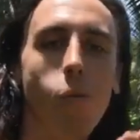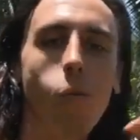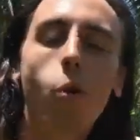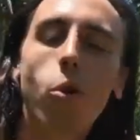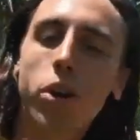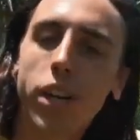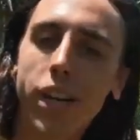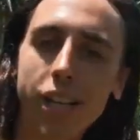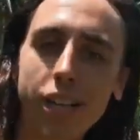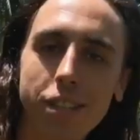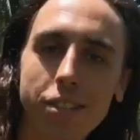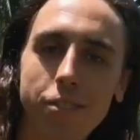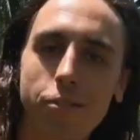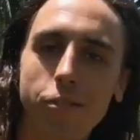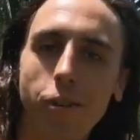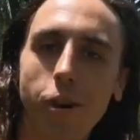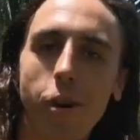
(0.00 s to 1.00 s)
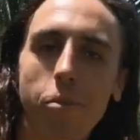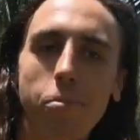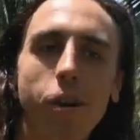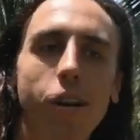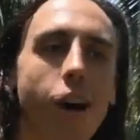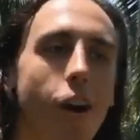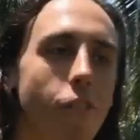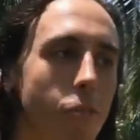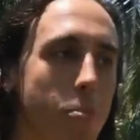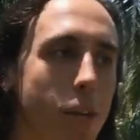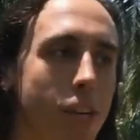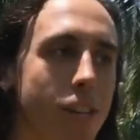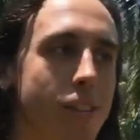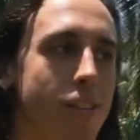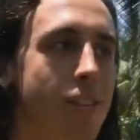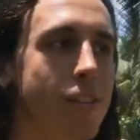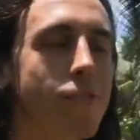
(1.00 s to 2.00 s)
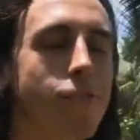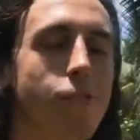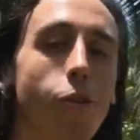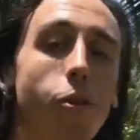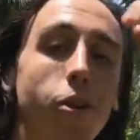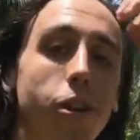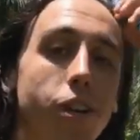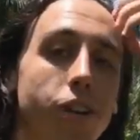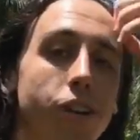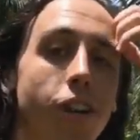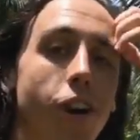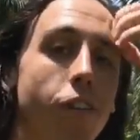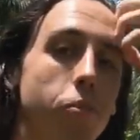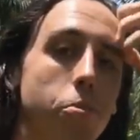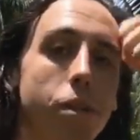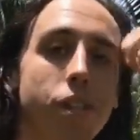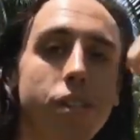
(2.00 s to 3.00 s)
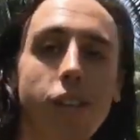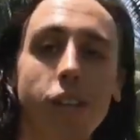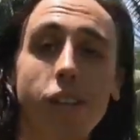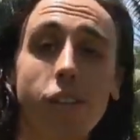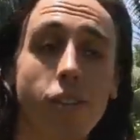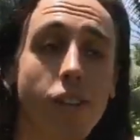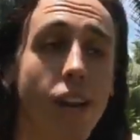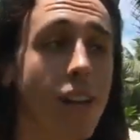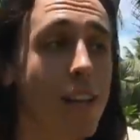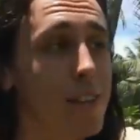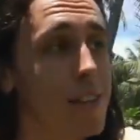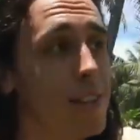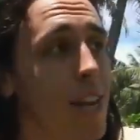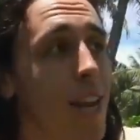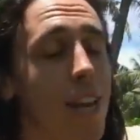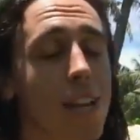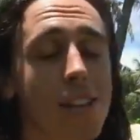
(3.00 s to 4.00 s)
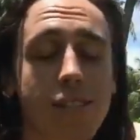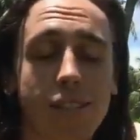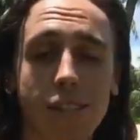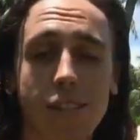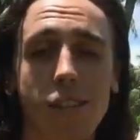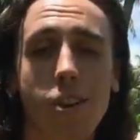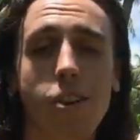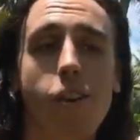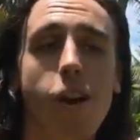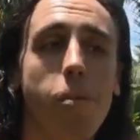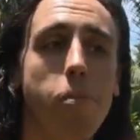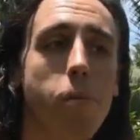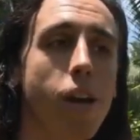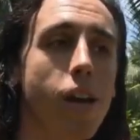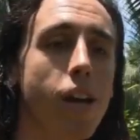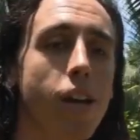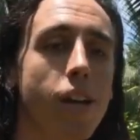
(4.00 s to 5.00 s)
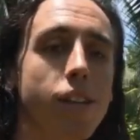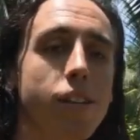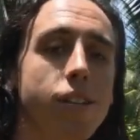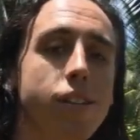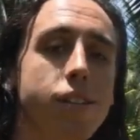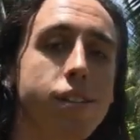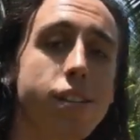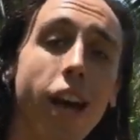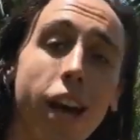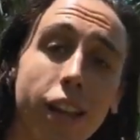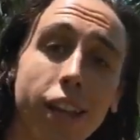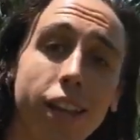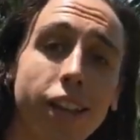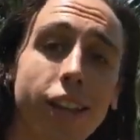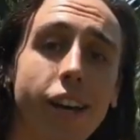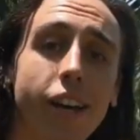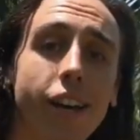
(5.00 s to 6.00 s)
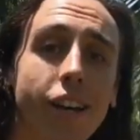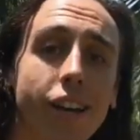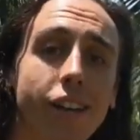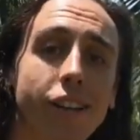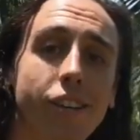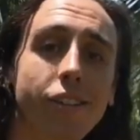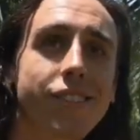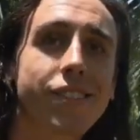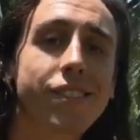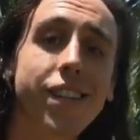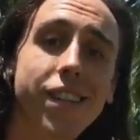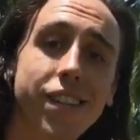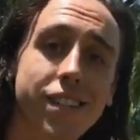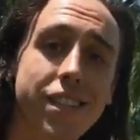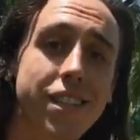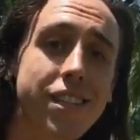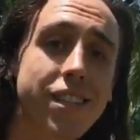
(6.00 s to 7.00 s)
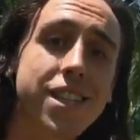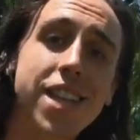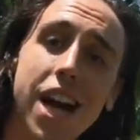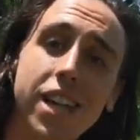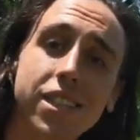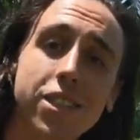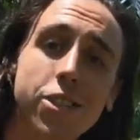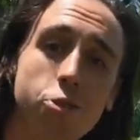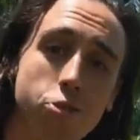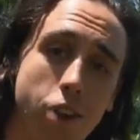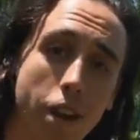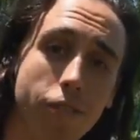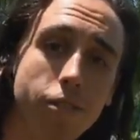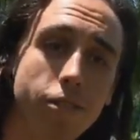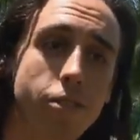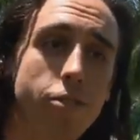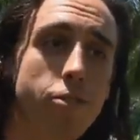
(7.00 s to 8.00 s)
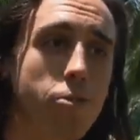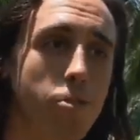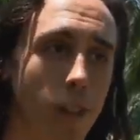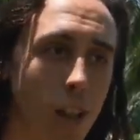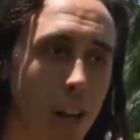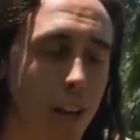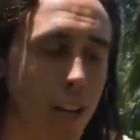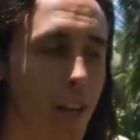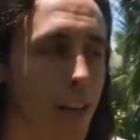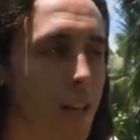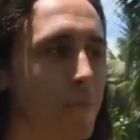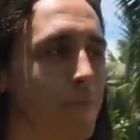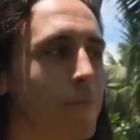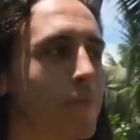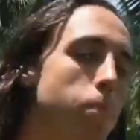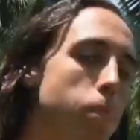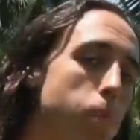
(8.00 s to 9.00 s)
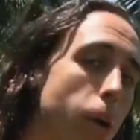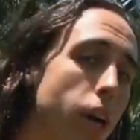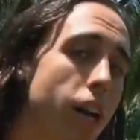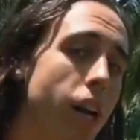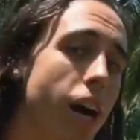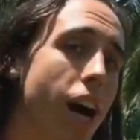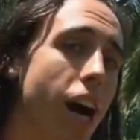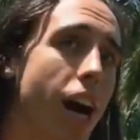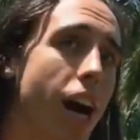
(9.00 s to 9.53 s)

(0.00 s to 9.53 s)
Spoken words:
warnings from governments, foreign governments like the United States and Europe, telling their citizens not to travel to Sri Lanka. But